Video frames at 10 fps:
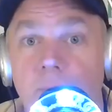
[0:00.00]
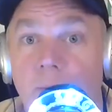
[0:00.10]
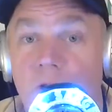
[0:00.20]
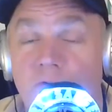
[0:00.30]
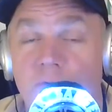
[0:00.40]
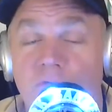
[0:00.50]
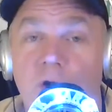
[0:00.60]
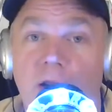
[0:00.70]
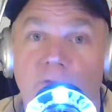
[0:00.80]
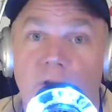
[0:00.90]
remember he had two
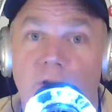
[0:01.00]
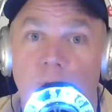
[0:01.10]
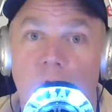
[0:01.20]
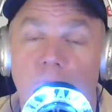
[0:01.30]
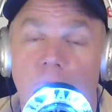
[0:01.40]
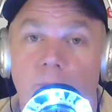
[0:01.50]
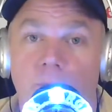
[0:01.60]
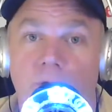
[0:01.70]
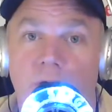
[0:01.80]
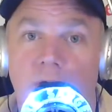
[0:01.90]
strikes and he had one of
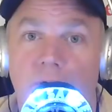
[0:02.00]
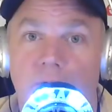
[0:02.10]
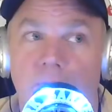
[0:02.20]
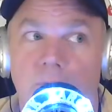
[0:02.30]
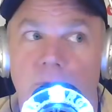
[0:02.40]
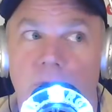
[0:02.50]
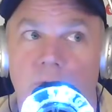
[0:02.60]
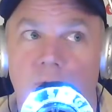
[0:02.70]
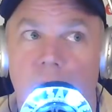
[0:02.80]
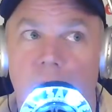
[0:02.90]
them uh,
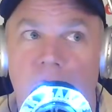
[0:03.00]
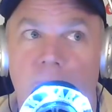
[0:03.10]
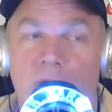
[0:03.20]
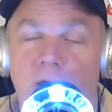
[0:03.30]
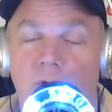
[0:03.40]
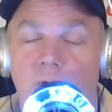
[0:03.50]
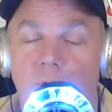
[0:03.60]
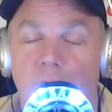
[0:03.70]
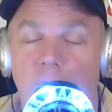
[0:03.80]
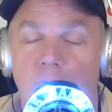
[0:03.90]
either expire
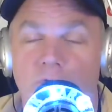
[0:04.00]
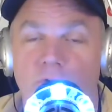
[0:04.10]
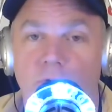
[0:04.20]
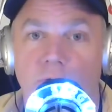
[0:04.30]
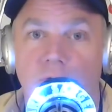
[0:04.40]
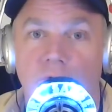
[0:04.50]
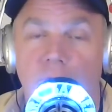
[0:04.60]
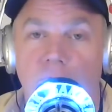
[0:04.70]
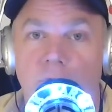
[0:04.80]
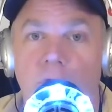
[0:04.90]
or overturned and
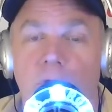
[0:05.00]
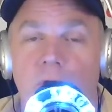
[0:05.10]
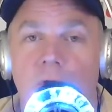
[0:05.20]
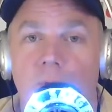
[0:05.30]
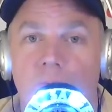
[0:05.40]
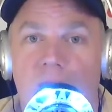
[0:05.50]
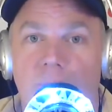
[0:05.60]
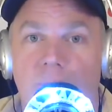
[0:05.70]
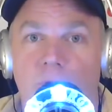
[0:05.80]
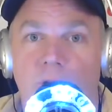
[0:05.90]
so he's back
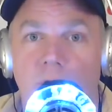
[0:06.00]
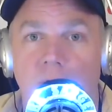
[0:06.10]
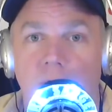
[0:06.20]
up and running